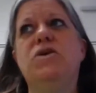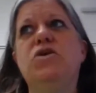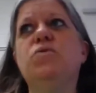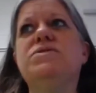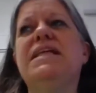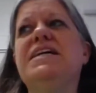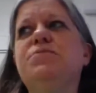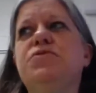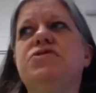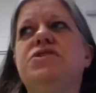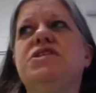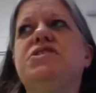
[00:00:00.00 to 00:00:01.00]
Who was the last
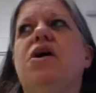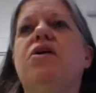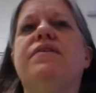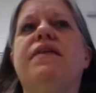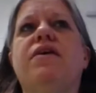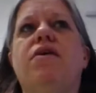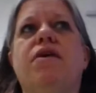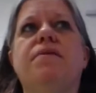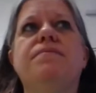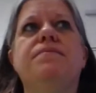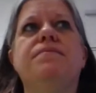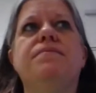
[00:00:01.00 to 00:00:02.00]
person he saw in that car?
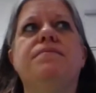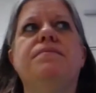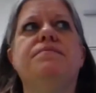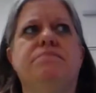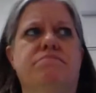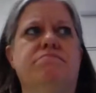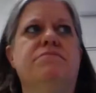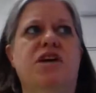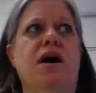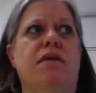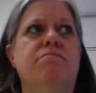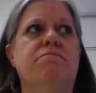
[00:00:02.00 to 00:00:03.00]

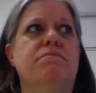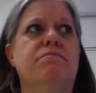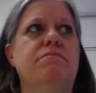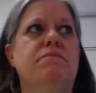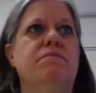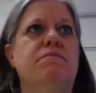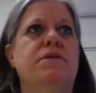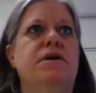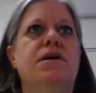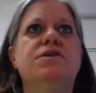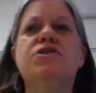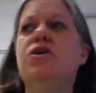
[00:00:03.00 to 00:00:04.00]
Tom.
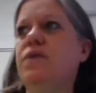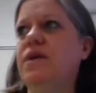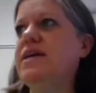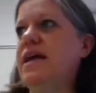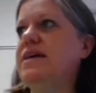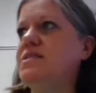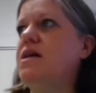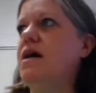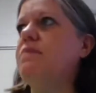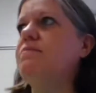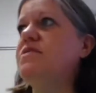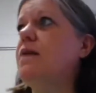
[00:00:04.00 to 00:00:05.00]
So he can ask
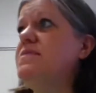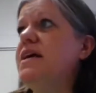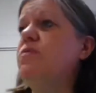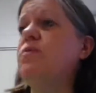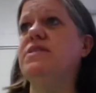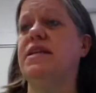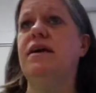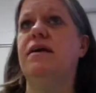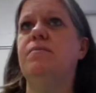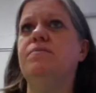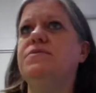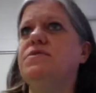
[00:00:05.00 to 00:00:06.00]
Tom. Tom said it wasn't
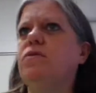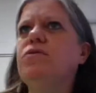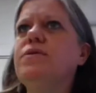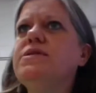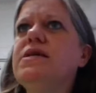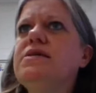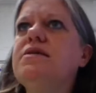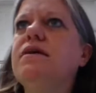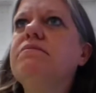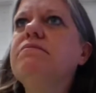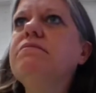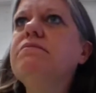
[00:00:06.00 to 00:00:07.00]
him. So who is is
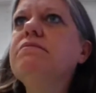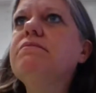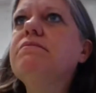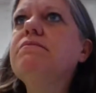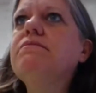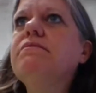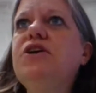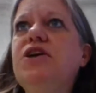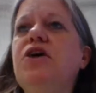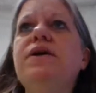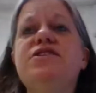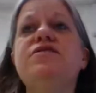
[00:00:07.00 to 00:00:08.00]
it? You
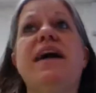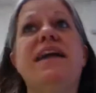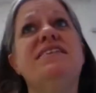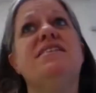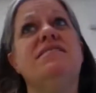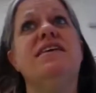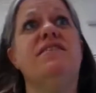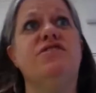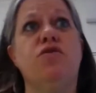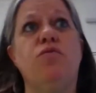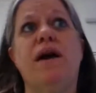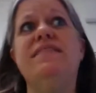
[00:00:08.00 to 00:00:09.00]
know, and so that is a de-
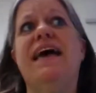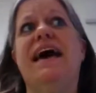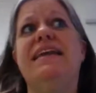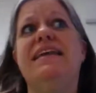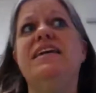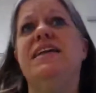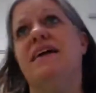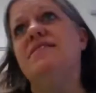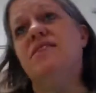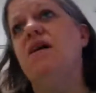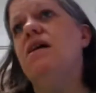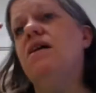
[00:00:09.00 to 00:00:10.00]
so write that. He could
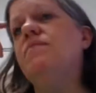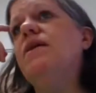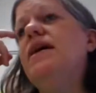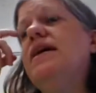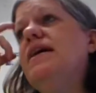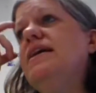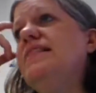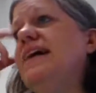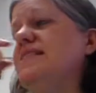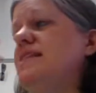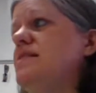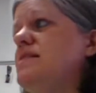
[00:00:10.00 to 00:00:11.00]
ask Tom. He,
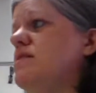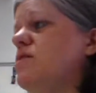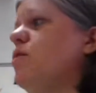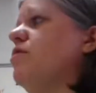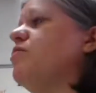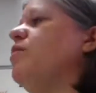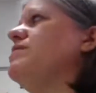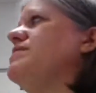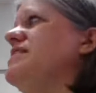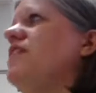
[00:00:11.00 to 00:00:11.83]
that's his quote unquote